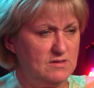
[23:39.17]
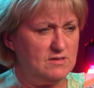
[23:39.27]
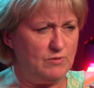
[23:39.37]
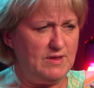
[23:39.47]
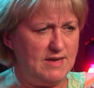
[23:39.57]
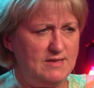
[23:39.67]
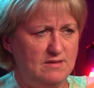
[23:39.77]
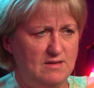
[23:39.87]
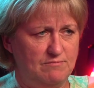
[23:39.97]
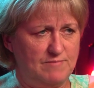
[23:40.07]
when they
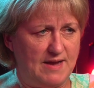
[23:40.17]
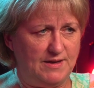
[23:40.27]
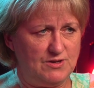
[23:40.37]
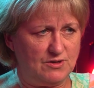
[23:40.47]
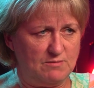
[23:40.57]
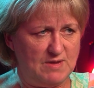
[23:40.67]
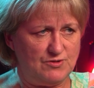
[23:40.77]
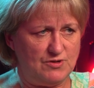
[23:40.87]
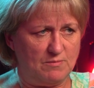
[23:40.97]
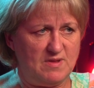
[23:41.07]
did the Annie
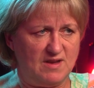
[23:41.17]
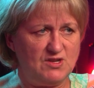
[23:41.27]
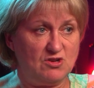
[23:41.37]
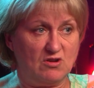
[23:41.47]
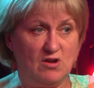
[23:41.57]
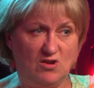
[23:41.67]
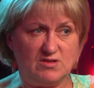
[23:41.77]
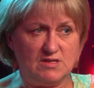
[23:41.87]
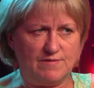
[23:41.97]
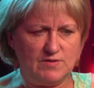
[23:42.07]
documentary on me, they shot a lot
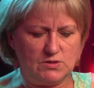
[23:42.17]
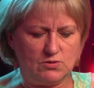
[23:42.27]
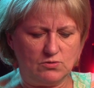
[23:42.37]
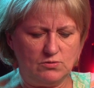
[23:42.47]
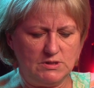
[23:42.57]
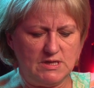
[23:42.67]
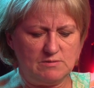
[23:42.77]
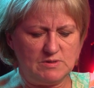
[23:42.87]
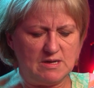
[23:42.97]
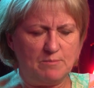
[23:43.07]
of stuff at school, and there
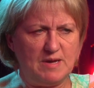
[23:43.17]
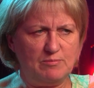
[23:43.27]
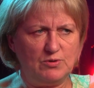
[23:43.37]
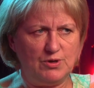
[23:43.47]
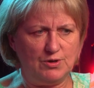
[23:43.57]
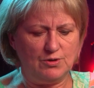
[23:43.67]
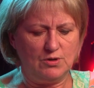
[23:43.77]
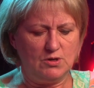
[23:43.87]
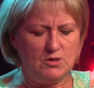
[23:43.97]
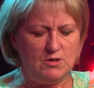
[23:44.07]
were some people who
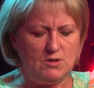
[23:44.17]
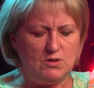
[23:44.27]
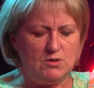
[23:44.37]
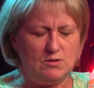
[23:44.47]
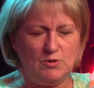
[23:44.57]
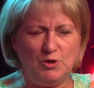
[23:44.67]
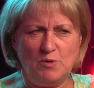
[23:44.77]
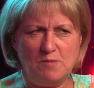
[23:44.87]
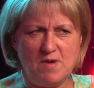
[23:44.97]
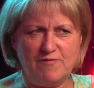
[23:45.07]

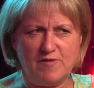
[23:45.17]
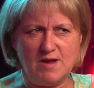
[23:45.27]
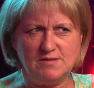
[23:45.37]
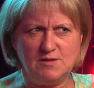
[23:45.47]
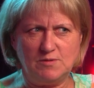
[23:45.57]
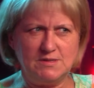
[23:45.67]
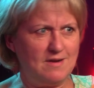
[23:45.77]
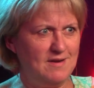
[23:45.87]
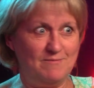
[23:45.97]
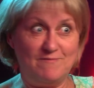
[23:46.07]
weren't my friends, who were
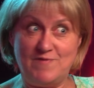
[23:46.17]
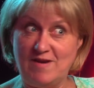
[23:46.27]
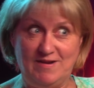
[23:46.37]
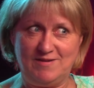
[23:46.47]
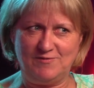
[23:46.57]
suddenly very good